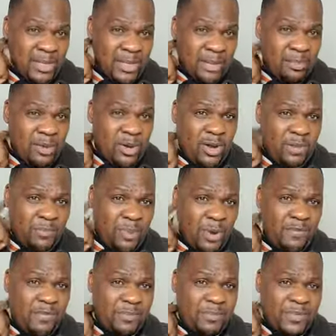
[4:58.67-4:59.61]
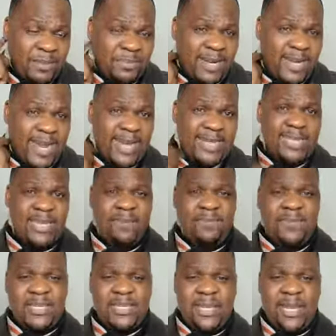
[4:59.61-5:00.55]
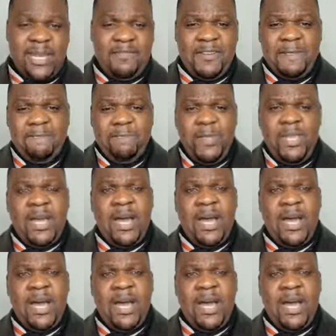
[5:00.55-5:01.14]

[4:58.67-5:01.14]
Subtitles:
The book of Proverbs chapter 19, verse 11